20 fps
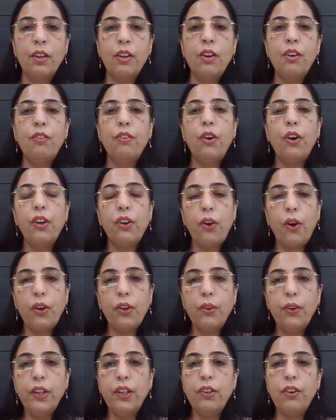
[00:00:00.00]
For
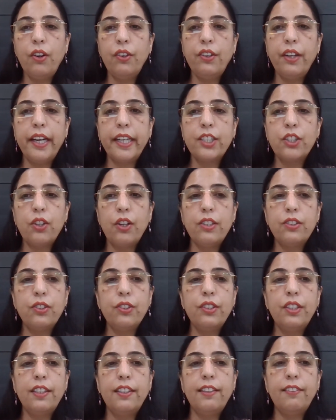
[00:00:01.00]
ongoing contracts
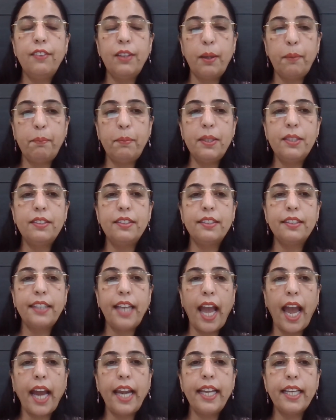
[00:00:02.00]
also, the developers
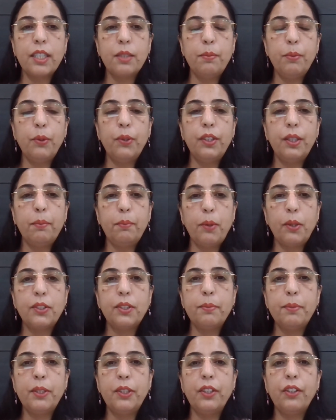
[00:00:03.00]
can explore the
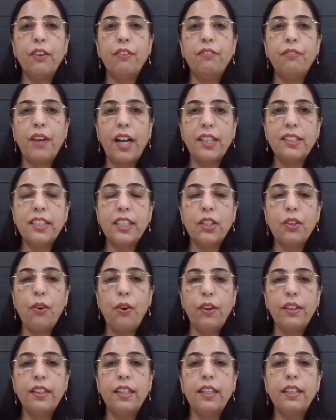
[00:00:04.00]
possibility of passing
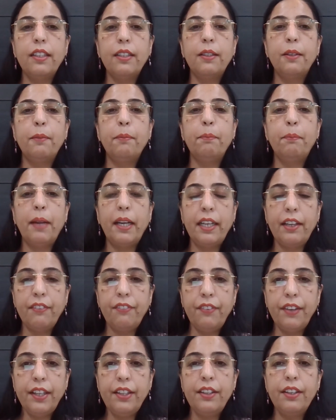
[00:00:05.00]
on the
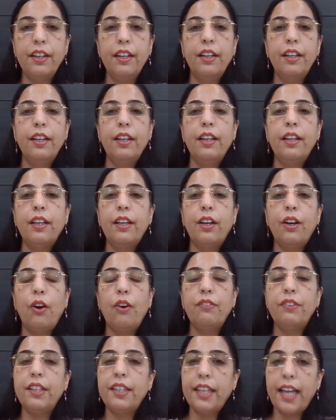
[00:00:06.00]
benefit
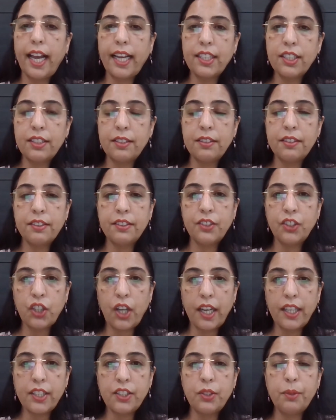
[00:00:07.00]
of the tax
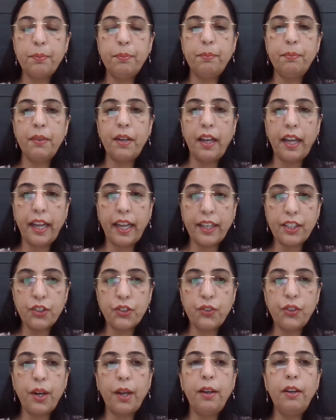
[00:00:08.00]
charged
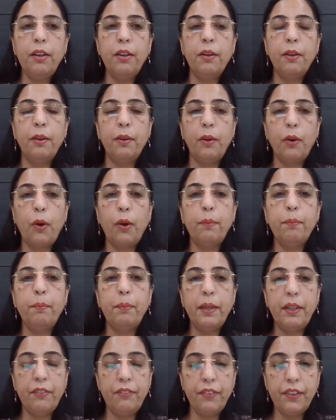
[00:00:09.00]
extra on
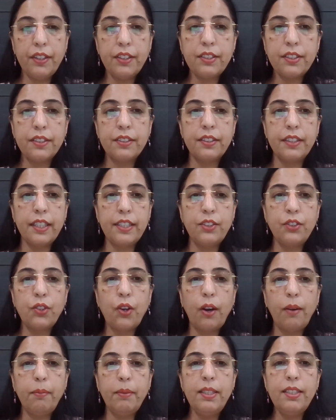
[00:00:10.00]
previous
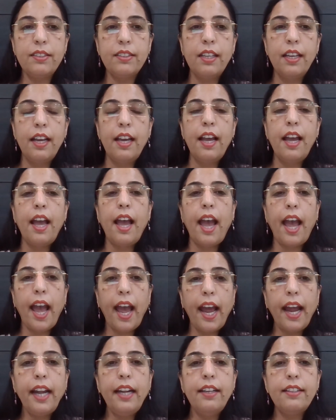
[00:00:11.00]
installments
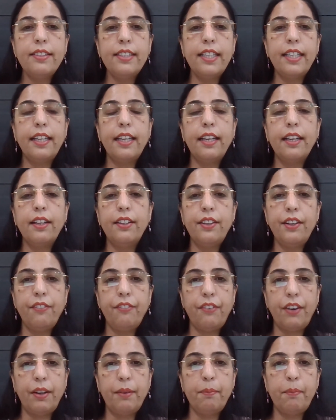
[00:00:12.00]
and seeking a
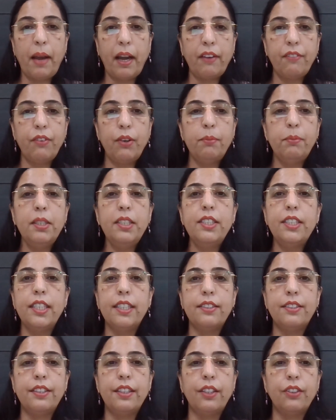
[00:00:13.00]
refund back from the
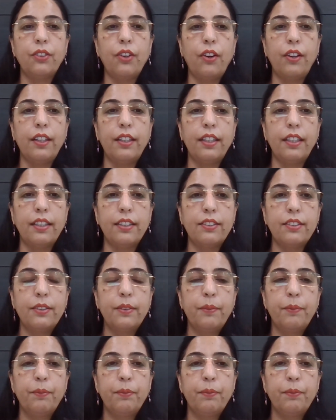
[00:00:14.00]
GST authorities.